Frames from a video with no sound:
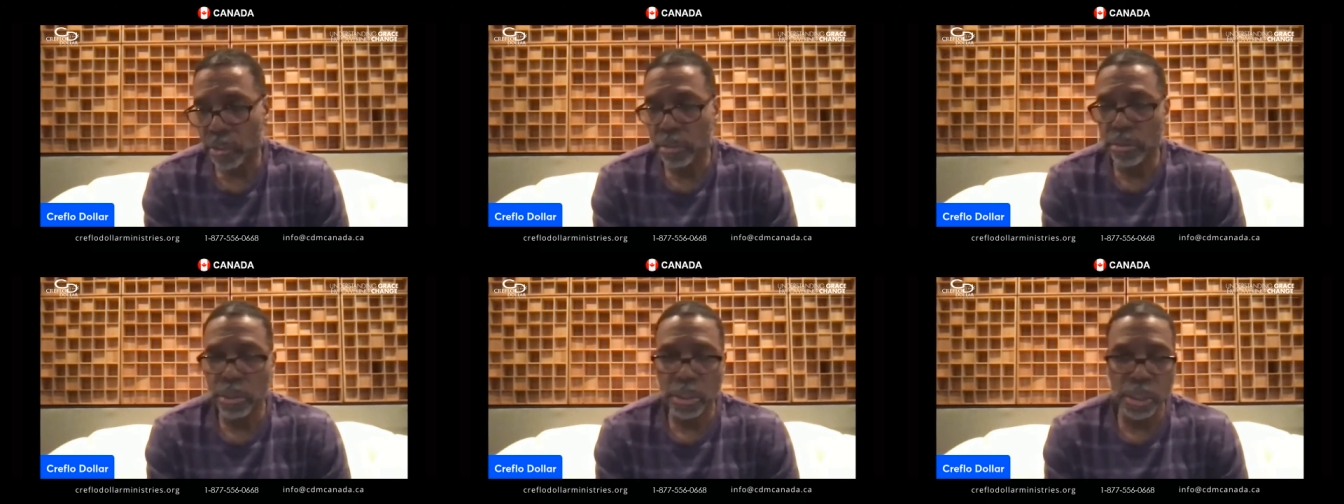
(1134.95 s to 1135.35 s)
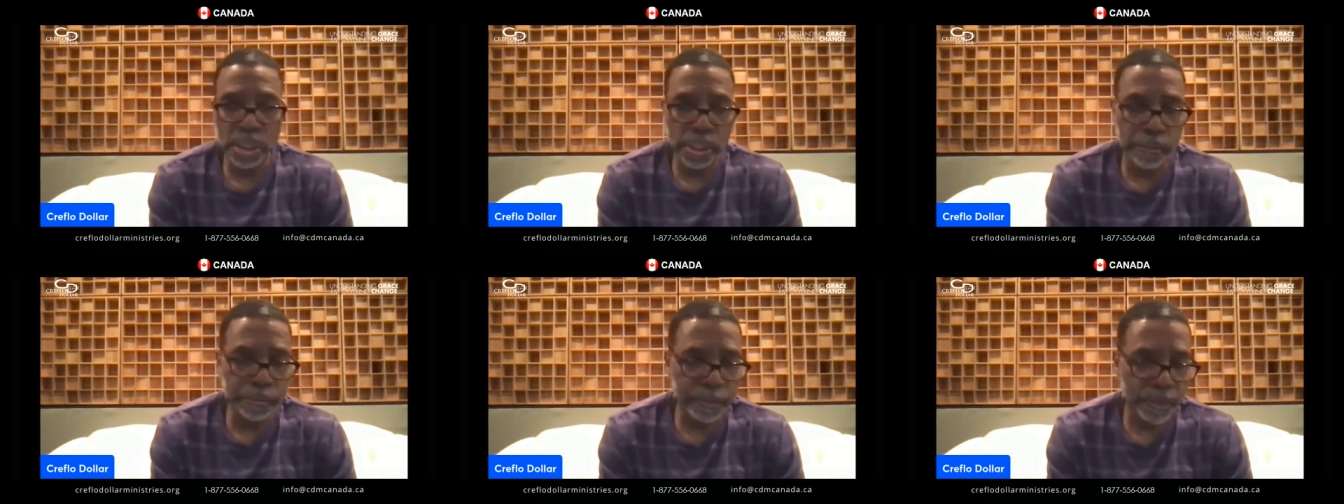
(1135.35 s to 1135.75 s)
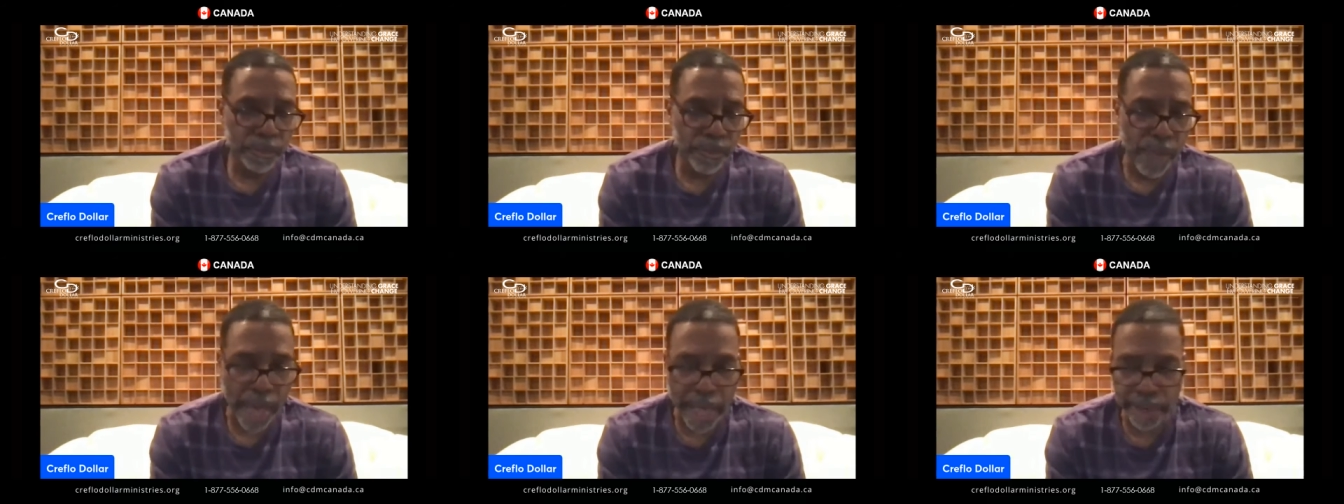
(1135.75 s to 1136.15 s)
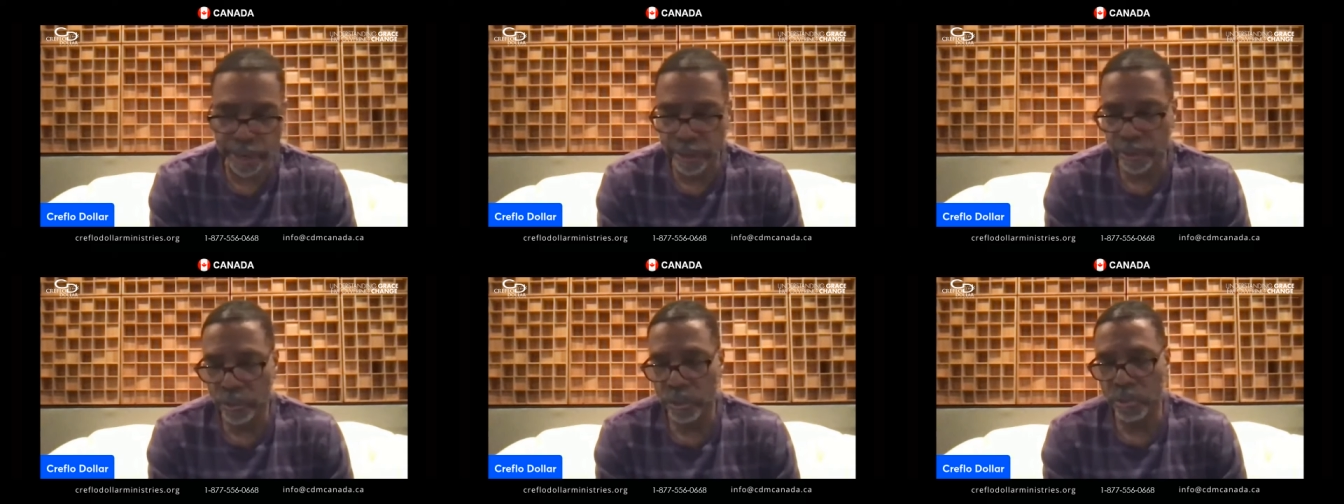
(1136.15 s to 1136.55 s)
you see
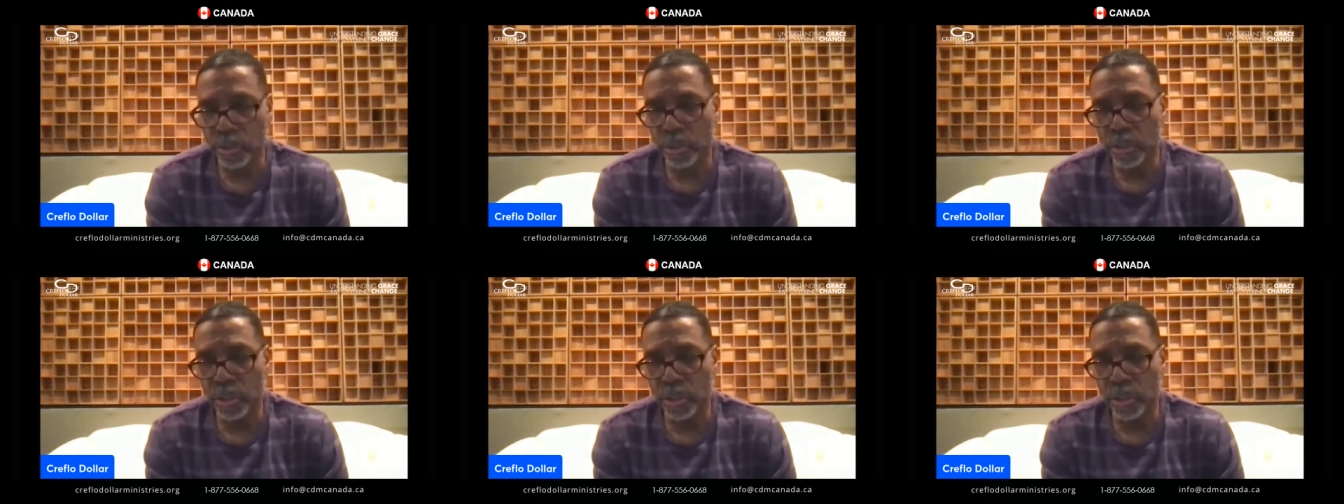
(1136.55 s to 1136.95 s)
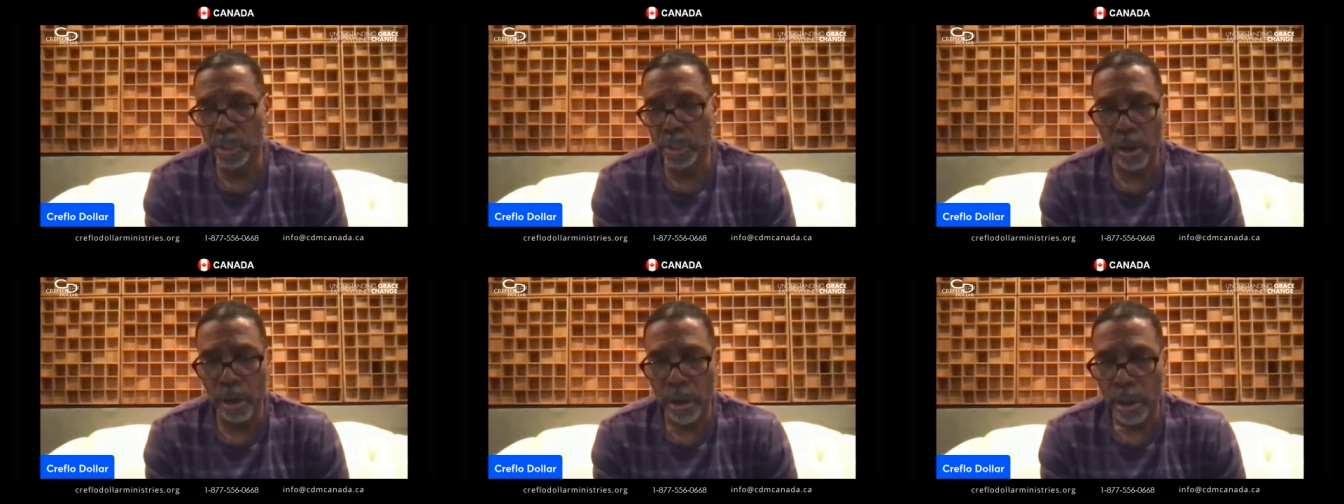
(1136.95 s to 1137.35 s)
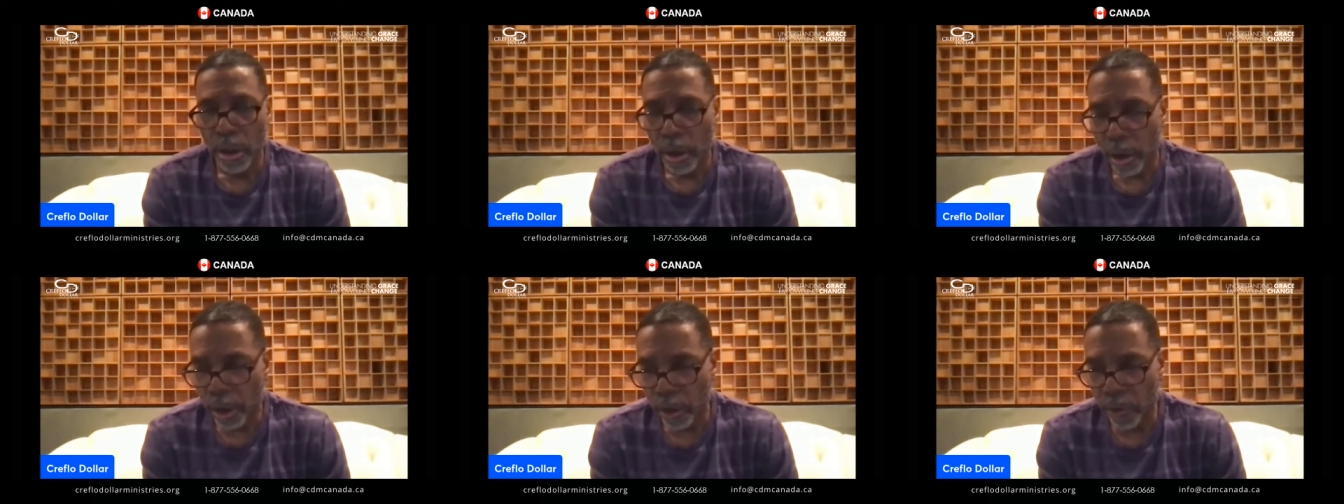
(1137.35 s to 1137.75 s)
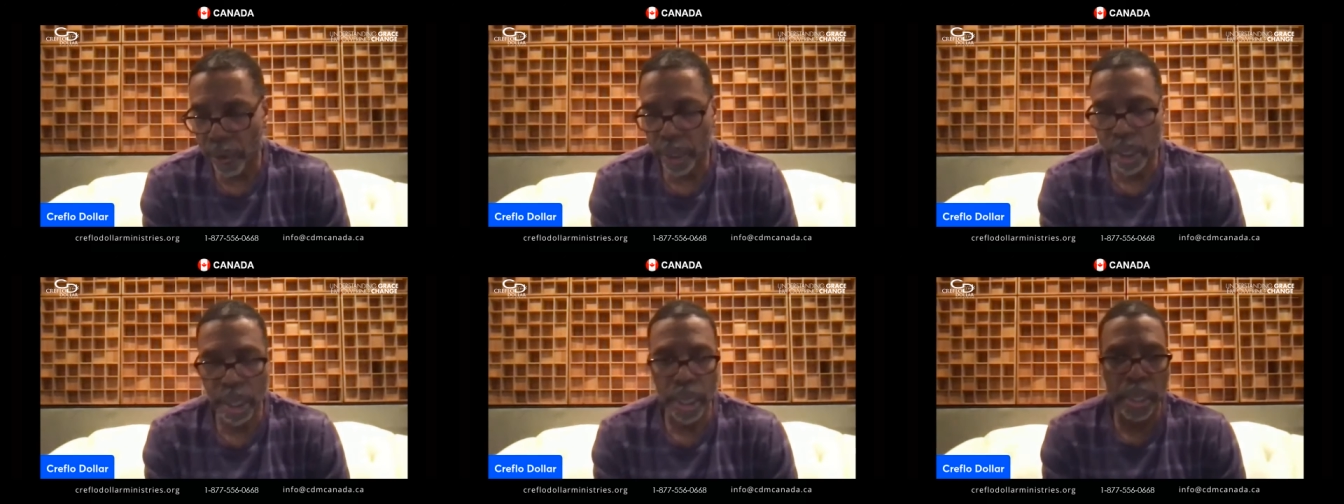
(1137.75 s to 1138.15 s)
fires, you see
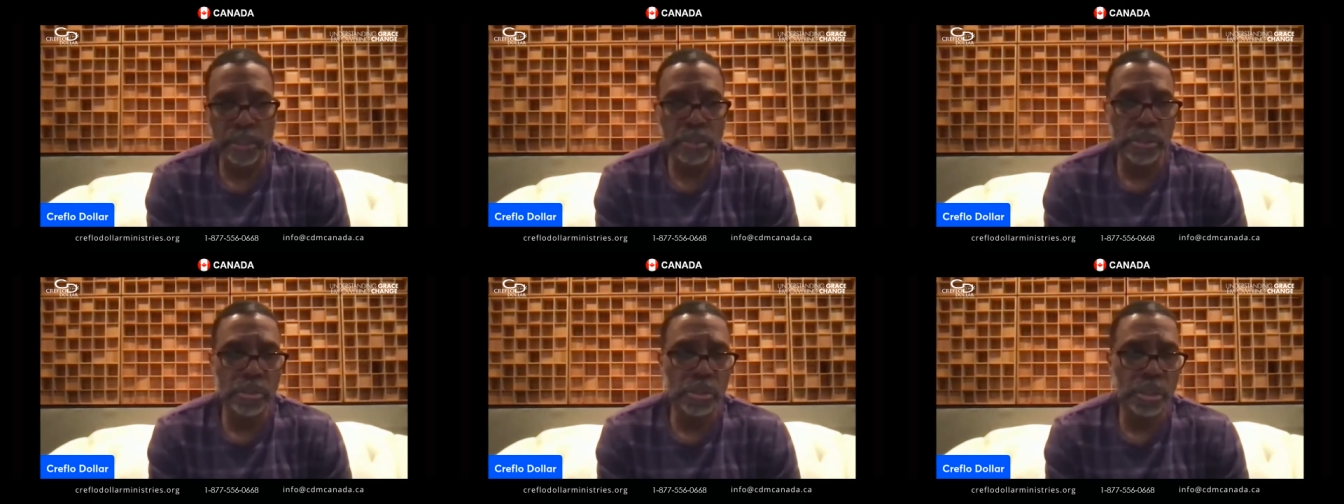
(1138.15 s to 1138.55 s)
hurricanes, you